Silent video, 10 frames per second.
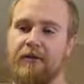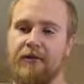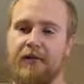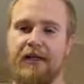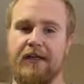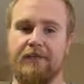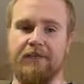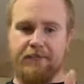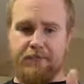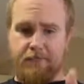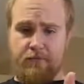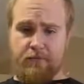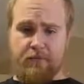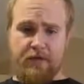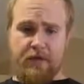but
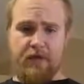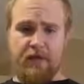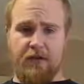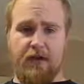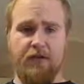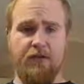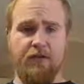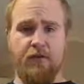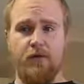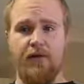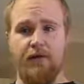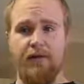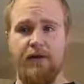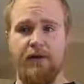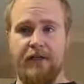it took us about 2 to 4
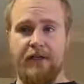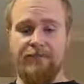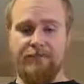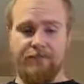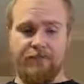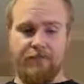week period